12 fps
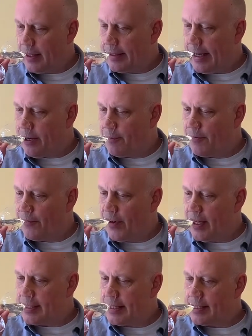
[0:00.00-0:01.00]
Now,
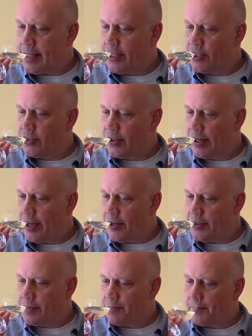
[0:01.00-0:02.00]
first sensation of the
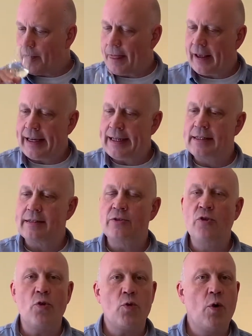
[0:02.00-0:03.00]
nose is
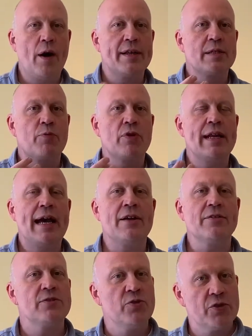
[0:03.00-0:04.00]
not quite as
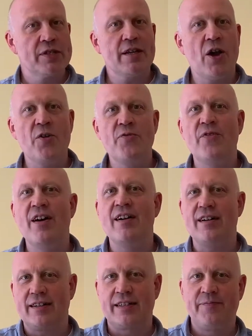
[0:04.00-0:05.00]
pronounced, not as
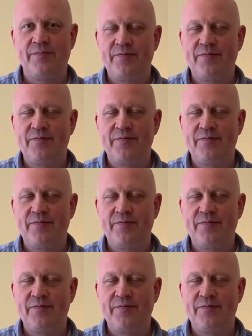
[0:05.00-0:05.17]
overt